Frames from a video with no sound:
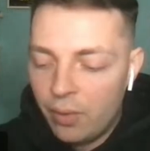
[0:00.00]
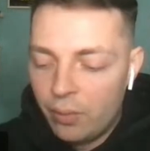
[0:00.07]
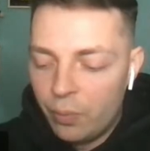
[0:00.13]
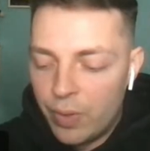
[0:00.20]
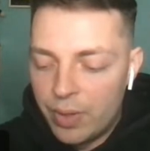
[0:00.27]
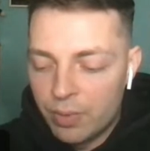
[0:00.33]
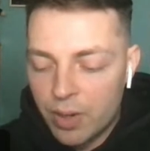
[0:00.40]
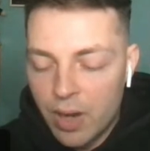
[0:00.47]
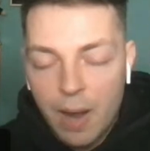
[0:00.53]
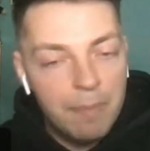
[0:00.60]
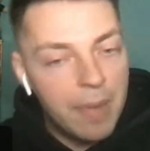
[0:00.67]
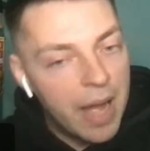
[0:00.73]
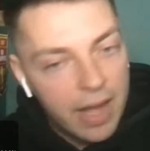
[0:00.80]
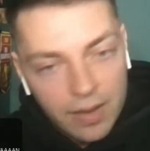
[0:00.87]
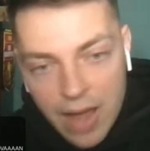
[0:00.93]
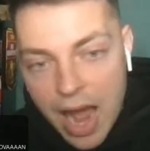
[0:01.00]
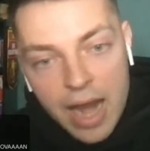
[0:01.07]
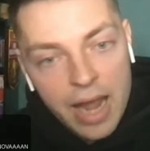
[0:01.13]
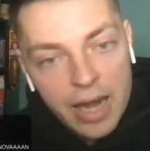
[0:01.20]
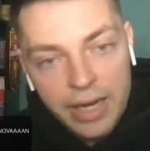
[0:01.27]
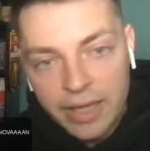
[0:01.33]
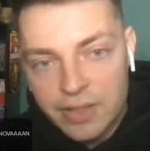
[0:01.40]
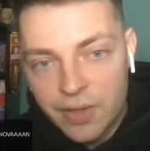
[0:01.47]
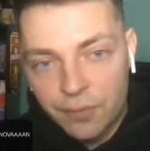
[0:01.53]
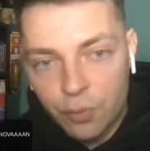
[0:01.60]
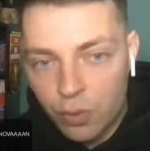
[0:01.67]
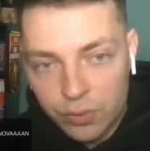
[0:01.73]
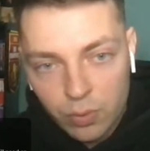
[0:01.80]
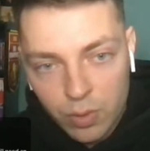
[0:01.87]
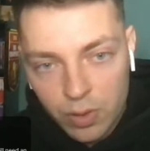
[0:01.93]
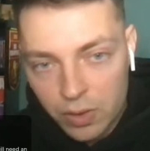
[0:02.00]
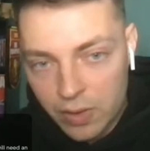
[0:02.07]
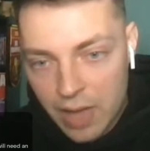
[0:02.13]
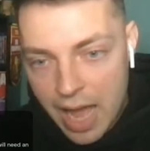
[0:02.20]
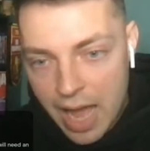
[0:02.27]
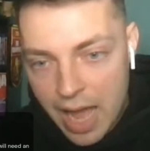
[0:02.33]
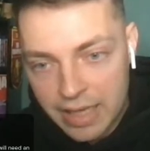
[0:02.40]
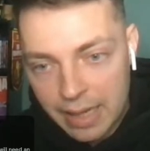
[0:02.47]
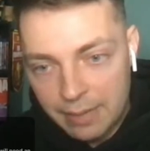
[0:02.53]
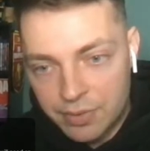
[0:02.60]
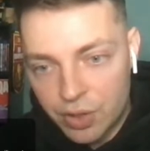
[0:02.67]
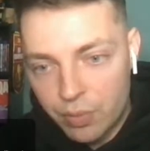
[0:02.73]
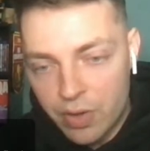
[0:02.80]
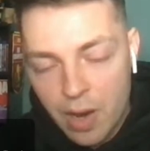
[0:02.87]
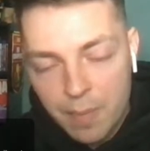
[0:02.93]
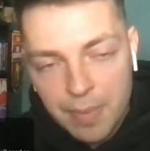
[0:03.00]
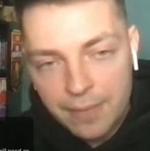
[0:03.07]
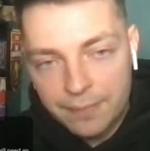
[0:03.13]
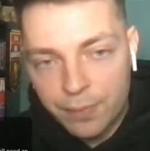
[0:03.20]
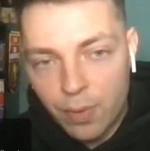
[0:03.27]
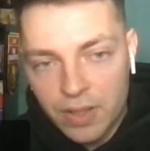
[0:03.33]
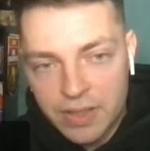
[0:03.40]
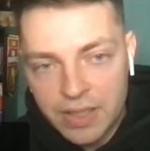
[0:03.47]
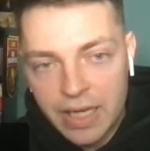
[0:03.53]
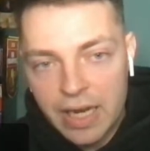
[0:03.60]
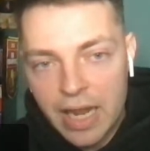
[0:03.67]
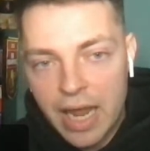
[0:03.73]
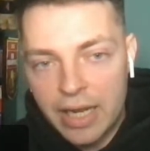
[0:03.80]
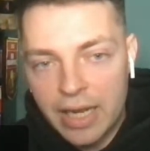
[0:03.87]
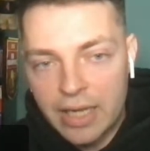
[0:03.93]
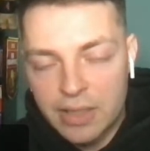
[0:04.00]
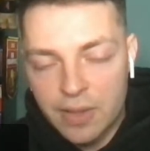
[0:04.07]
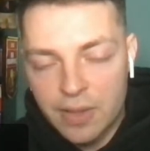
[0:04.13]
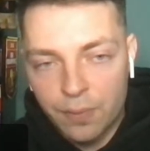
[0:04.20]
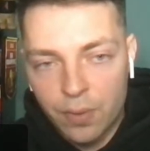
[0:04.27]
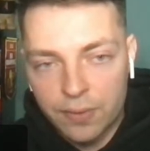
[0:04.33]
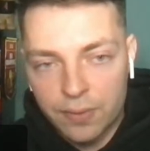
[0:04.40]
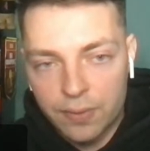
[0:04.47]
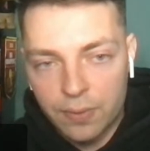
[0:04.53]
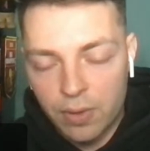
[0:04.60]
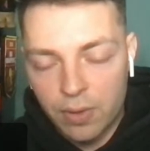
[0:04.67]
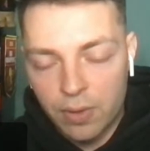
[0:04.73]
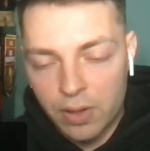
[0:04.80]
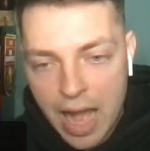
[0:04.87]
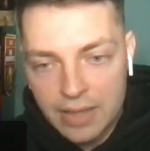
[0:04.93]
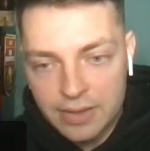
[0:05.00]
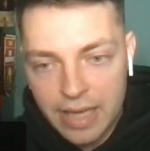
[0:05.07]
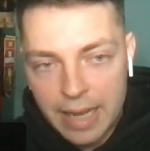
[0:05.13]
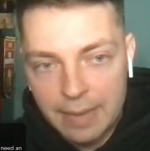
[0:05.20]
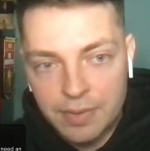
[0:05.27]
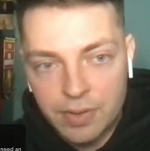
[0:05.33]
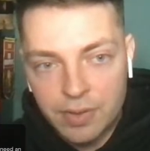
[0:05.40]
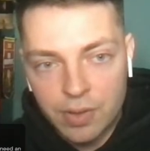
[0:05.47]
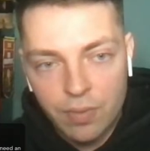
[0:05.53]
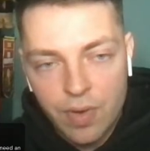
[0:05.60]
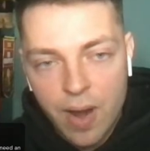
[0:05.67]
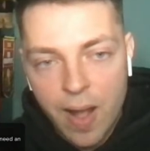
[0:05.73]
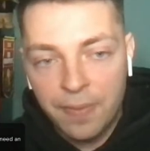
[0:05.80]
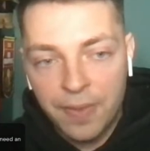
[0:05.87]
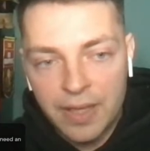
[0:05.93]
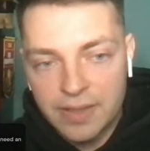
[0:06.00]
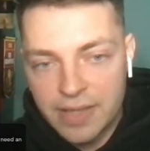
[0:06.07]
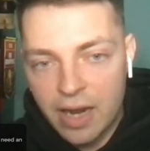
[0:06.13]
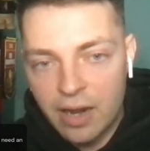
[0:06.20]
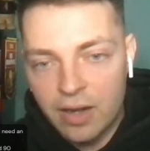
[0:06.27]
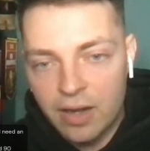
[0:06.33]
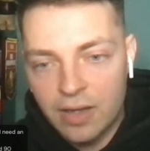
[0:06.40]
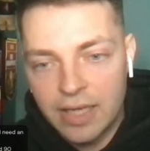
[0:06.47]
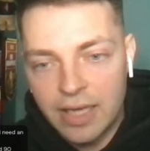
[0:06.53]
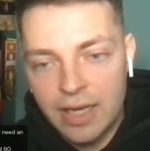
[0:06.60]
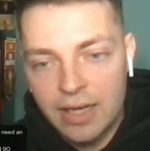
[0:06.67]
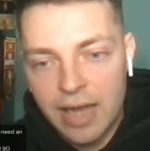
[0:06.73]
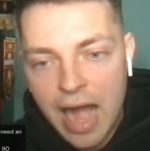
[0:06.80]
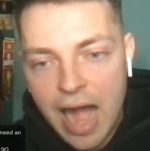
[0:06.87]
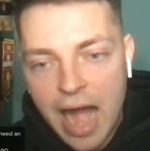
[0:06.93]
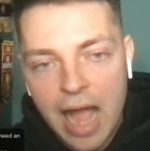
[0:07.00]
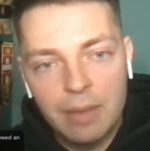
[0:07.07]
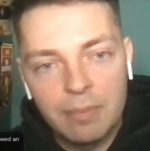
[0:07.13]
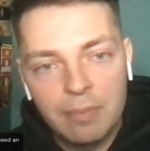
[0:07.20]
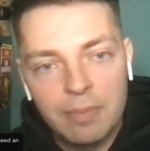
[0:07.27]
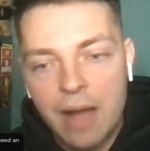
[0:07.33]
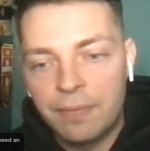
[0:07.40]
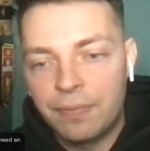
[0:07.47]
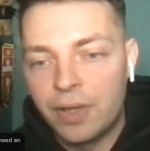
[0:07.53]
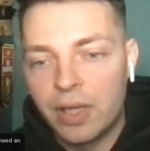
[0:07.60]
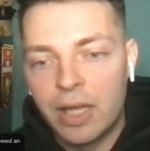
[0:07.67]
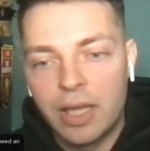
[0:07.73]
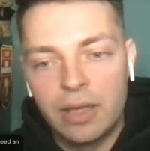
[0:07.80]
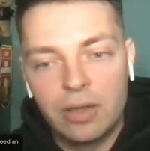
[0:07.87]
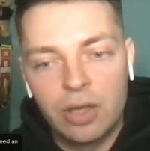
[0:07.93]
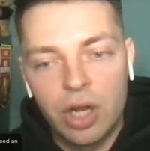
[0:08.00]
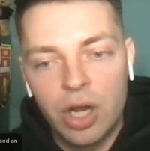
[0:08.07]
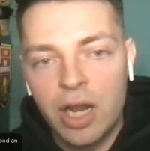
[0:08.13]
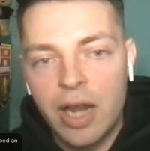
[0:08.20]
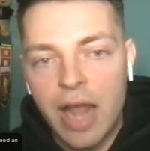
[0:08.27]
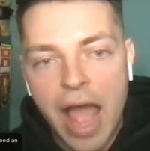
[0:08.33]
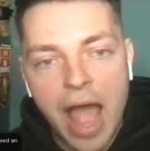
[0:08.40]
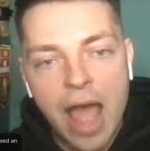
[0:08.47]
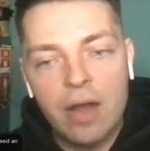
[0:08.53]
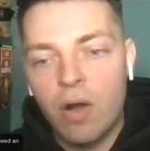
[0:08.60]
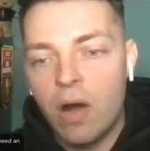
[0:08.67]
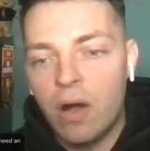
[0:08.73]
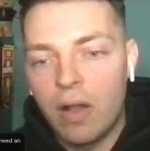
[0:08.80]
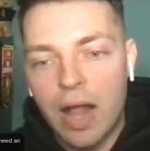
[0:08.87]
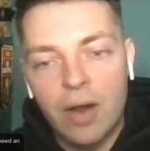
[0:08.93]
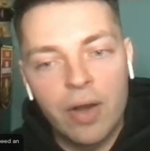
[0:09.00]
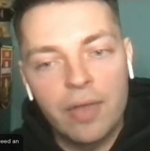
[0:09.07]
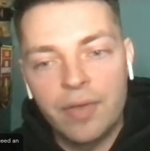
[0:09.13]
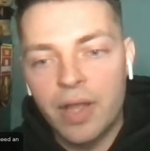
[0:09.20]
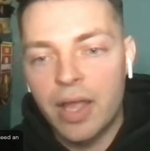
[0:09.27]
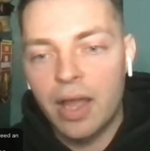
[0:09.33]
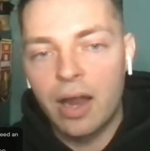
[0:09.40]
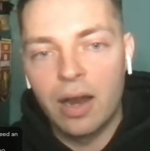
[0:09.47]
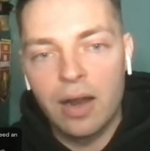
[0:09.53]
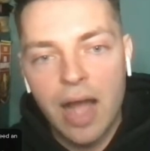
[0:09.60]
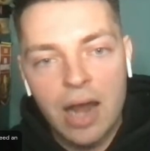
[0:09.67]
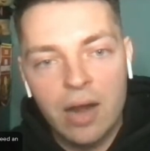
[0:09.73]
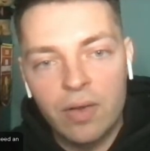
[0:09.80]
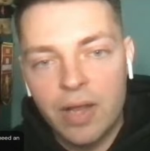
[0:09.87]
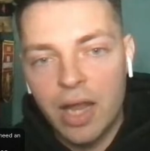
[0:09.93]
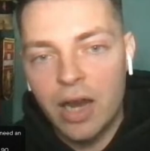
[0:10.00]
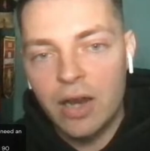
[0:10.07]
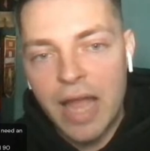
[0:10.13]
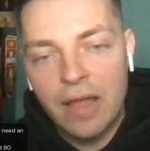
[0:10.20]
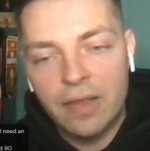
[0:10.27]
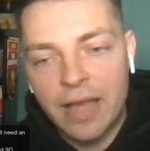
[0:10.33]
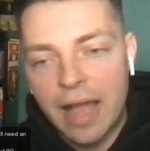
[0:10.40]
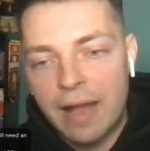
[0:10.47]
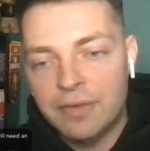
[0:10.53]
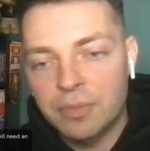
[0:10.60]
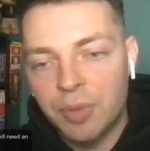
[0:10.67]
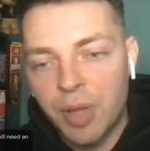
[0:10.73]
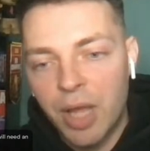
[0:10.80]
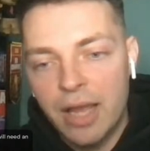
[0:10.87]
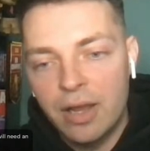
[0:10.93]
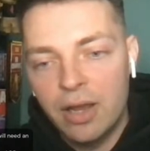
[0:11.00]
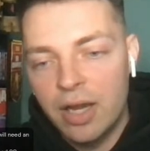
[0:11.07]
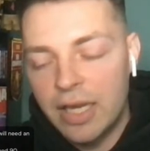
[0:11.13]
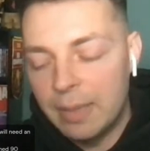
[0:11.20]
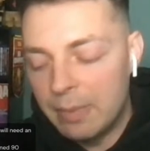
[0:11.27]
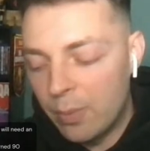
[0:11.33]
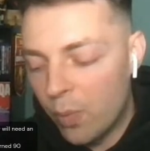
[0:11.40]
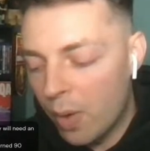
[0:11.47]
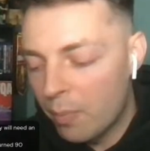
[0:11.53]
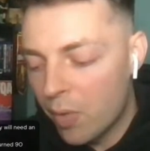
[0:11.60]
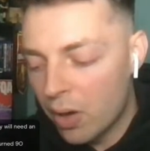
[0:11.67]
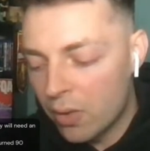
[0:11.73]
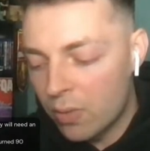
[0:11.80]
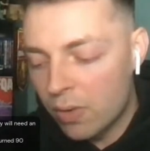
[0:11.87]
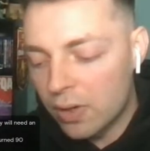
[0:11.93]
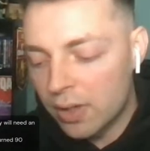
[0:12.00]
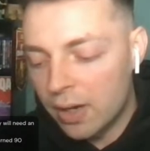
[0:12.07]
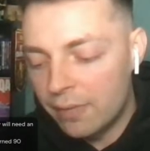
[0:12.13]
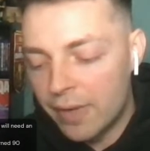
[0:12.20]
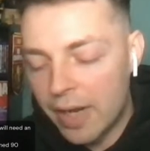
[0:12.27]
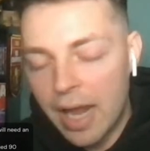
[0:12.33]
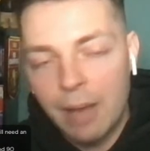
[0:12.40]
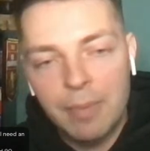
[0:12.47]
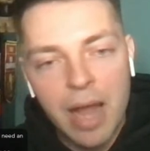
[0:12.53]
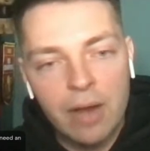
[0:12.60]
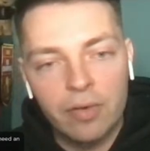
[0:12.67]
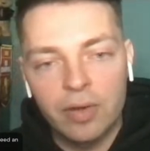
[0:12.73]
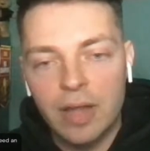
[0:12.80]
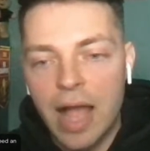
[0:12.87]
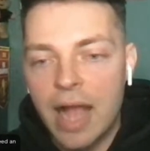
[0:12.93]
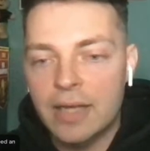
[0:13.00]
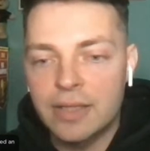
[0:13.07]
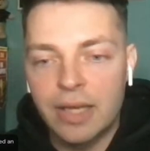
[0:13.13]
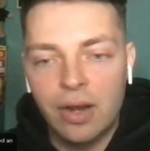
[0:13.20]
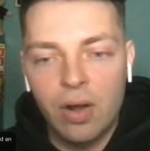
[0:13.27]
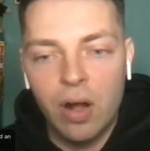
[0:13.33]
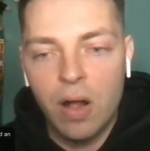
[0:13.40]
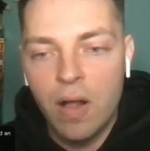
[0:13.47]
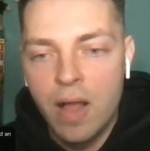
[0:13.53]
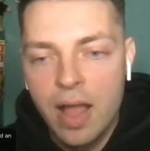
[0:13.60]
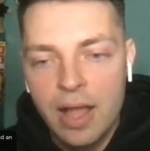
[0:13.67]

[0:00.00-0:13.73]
We were up by a lot heading into the fourth quarter last game, too. We were up by 14 heading into the fourth quarter last game. So nothing is guaranteed. I'm not feeling good at all. I don't even care. I don't care. Yeah, the Cavs are playing good. Give me one more quarter of it. I'm not relaxing at all.